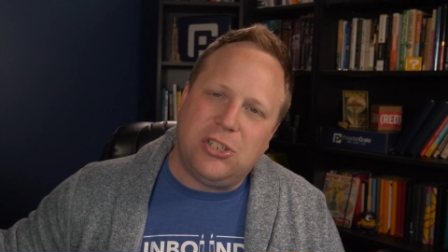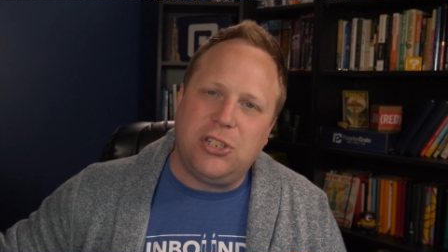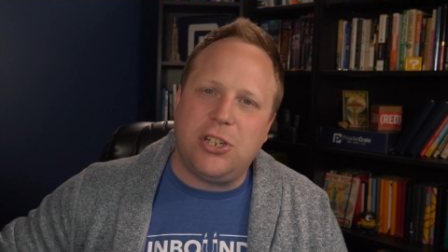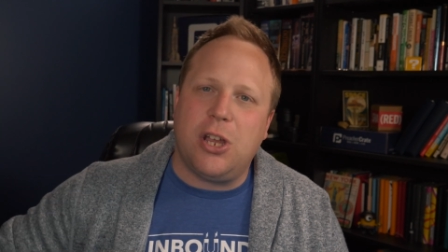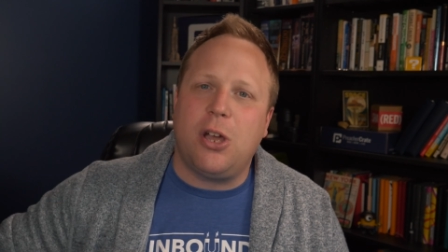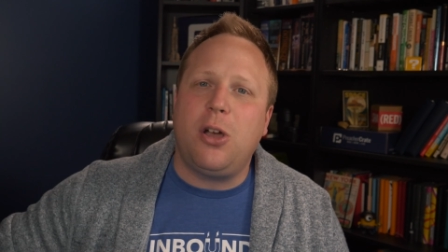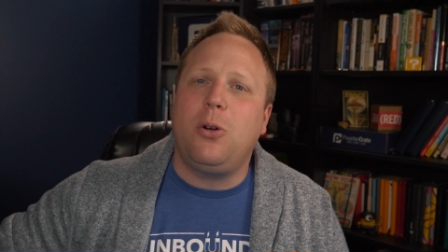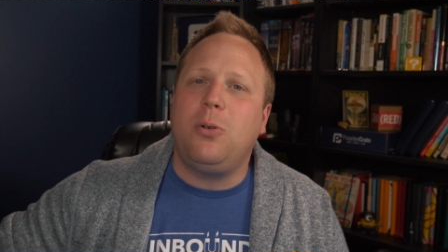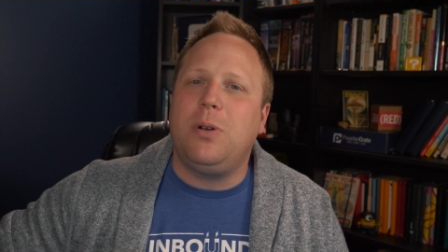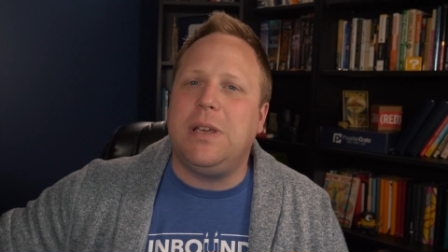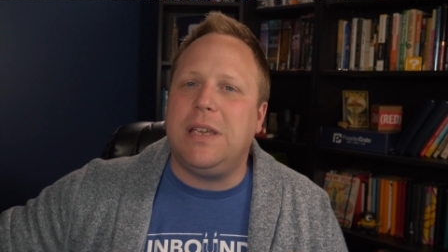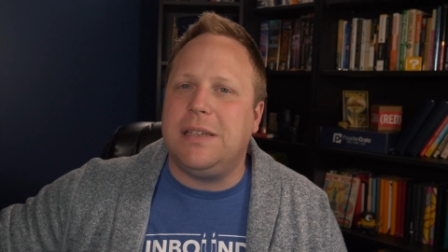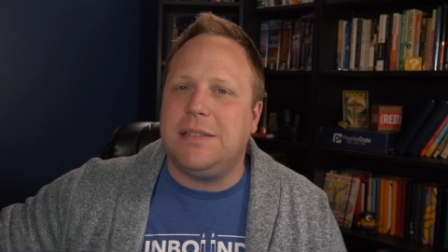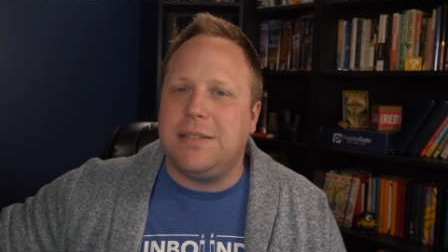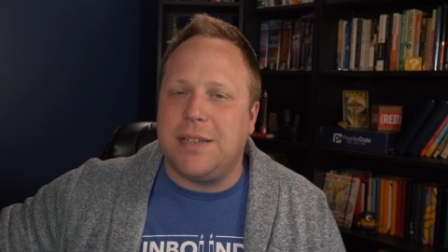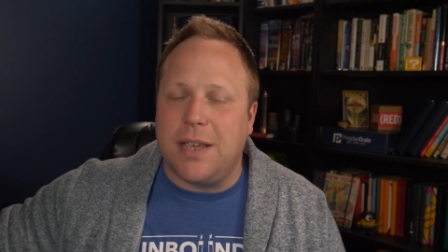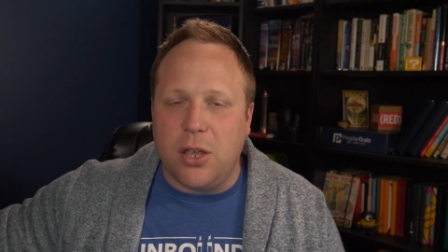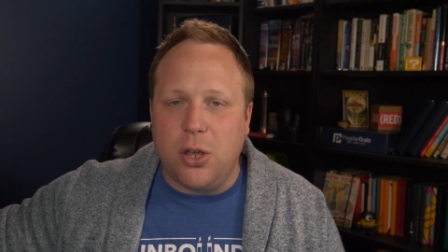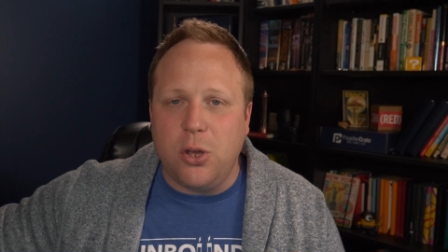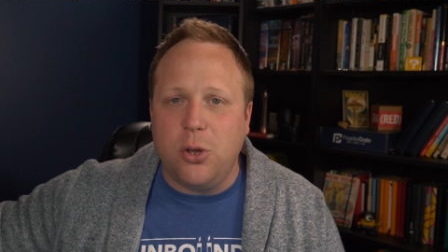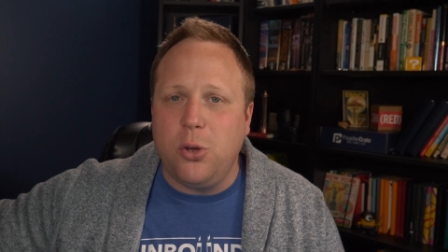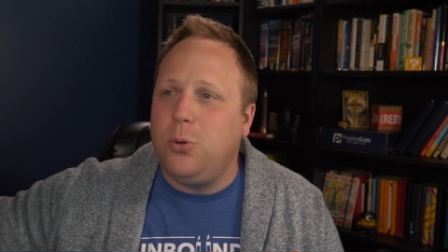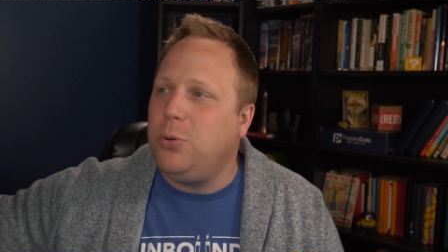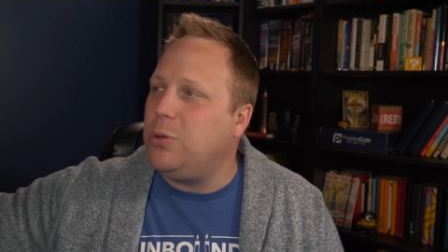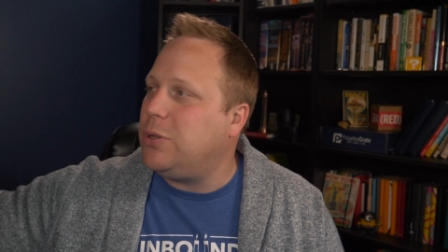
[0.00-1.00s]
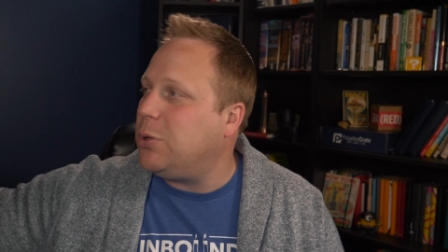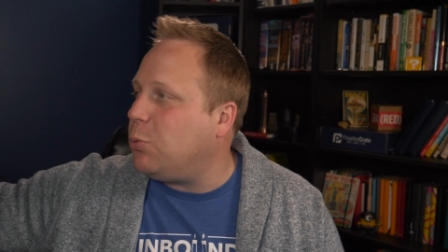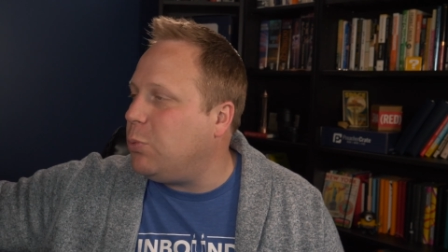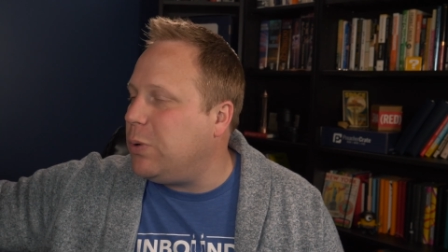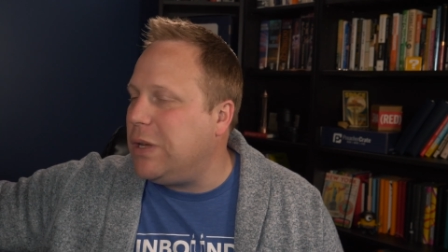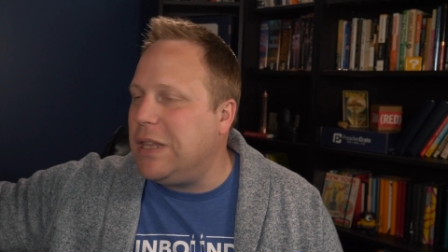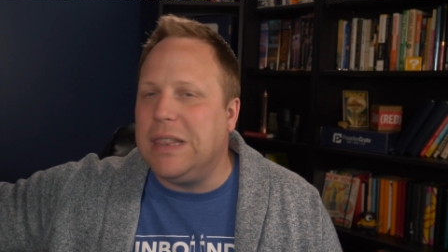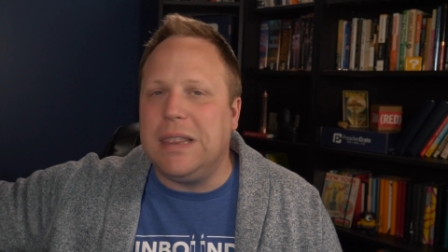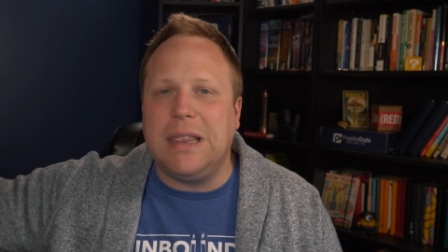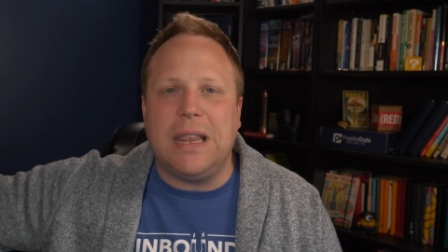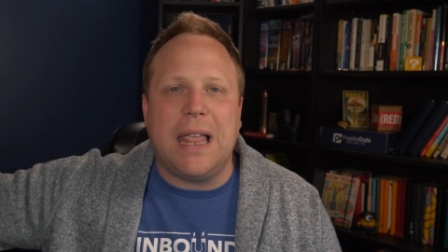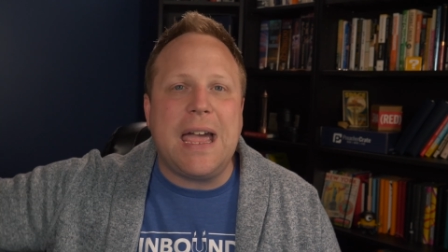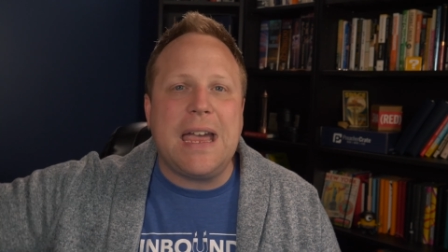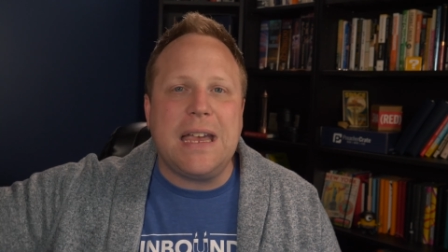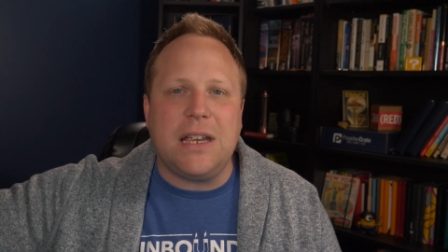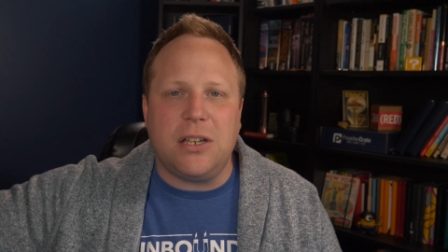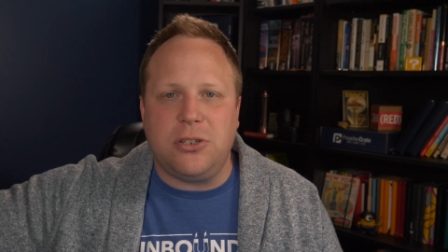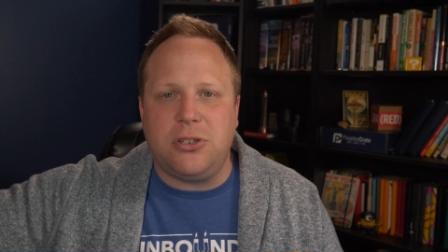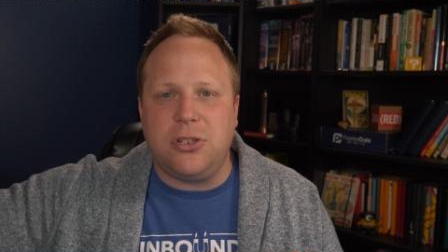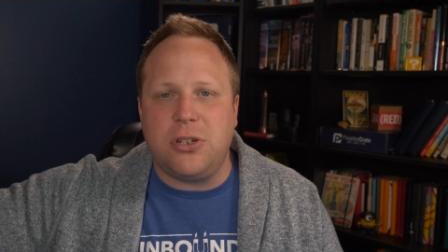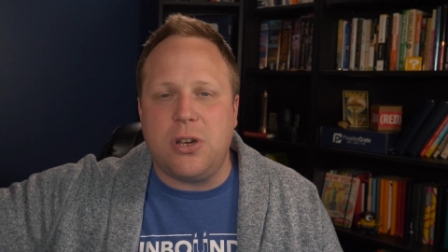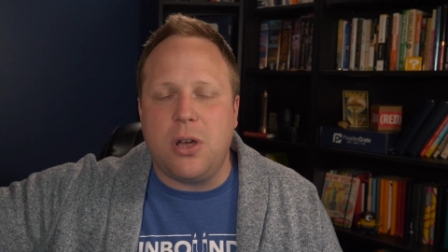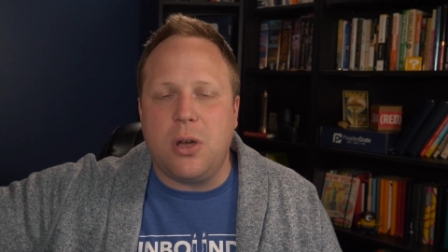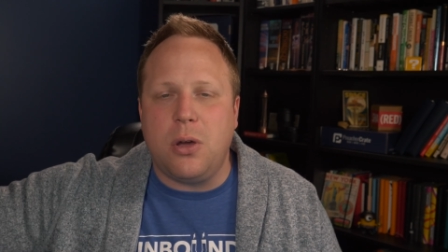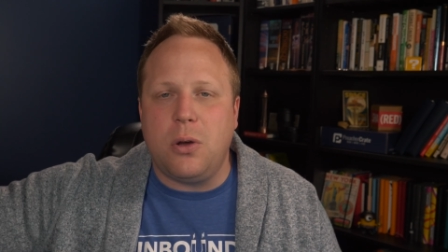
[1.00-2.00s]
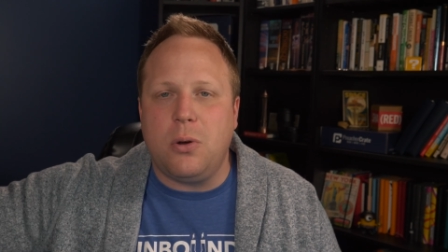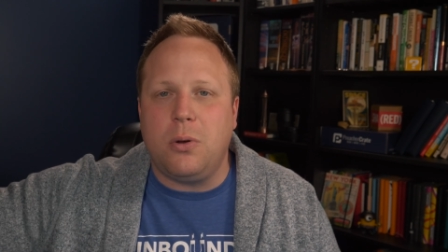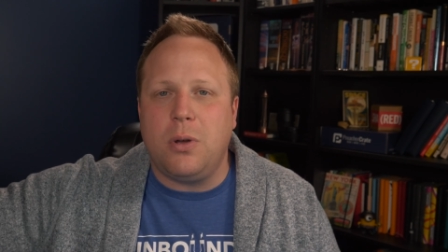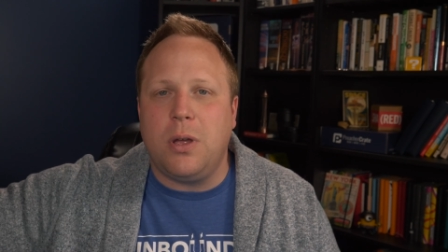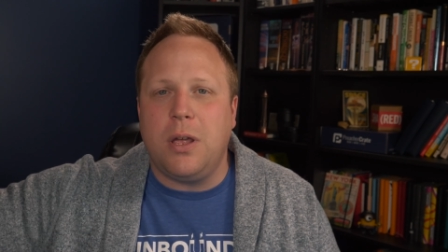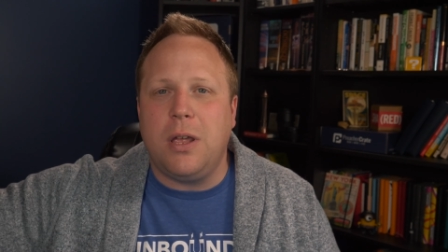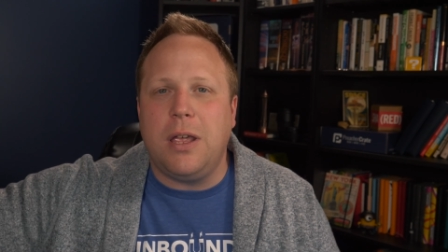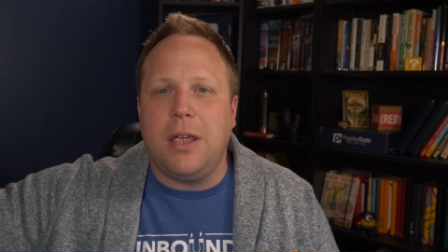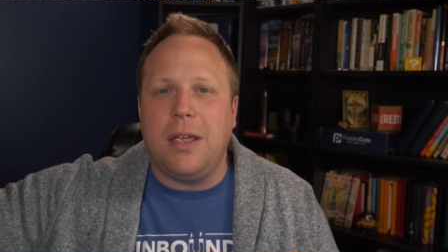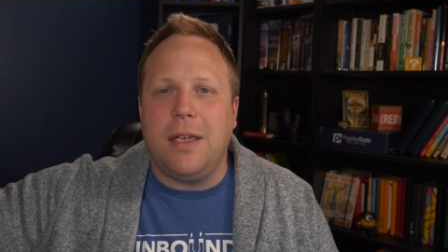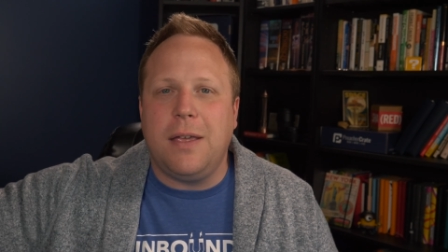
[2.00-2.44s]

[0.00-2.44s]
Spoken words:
Joe is a hoot. We like Joe.